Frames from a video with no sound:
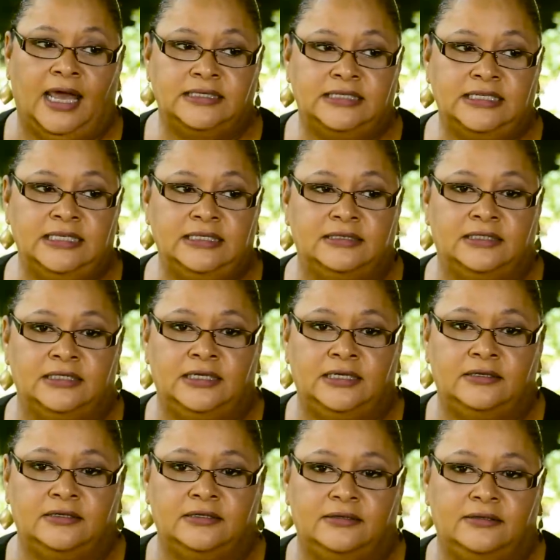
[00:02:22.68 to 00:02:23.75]
I did the
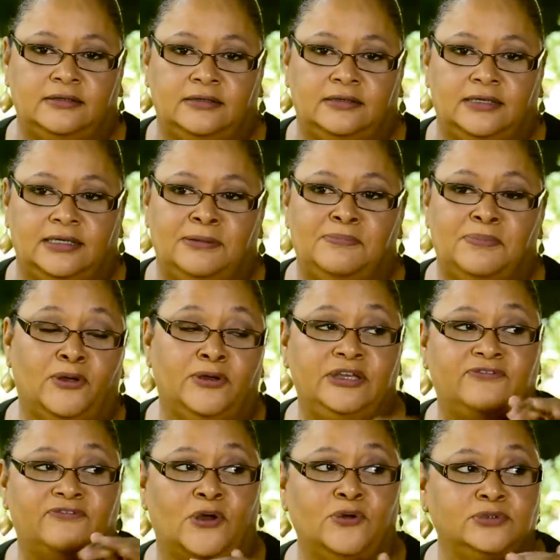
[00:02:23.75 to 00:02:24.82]

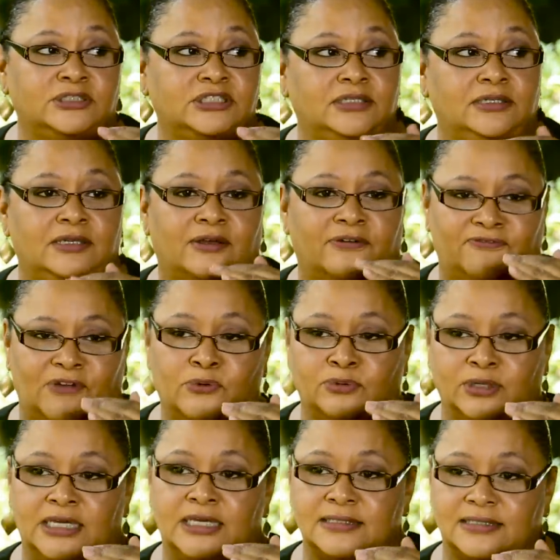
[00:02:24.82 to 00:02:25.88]
employee phone
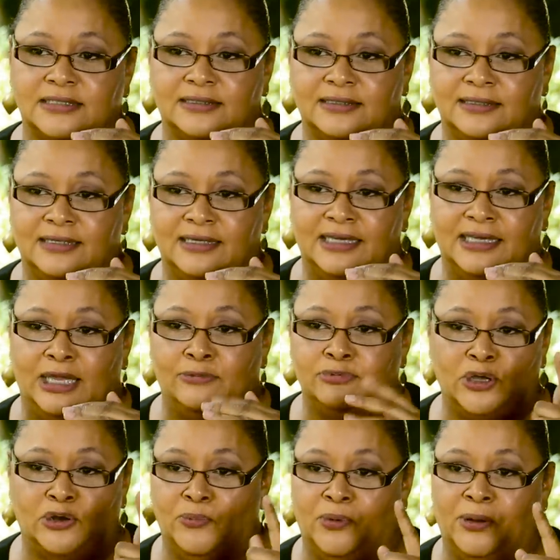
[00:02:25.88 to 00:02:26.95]
list, it
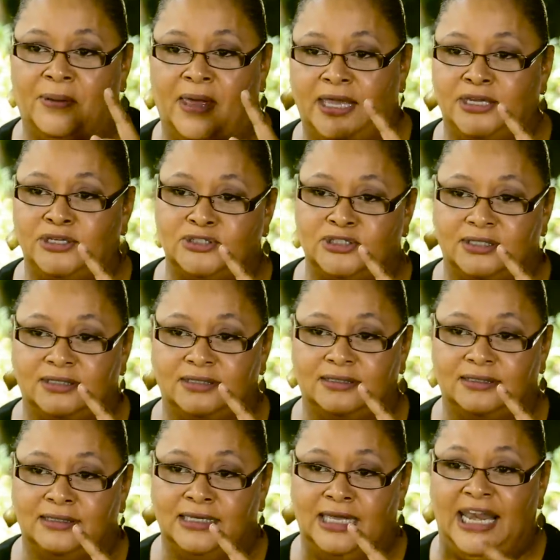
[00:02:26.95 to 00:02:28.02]
was only one page.
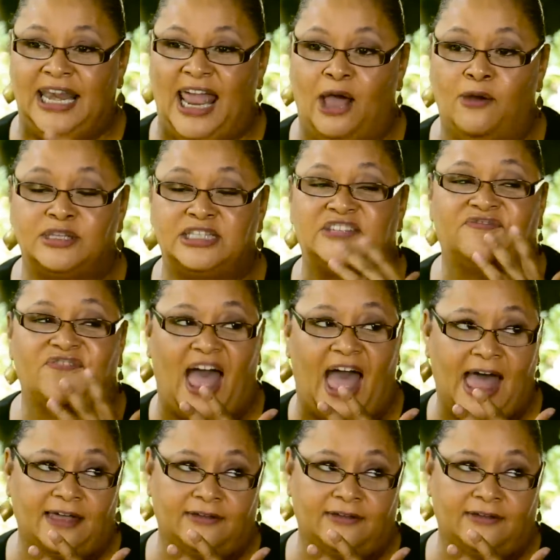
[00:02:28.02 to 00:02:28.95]
Now it's five.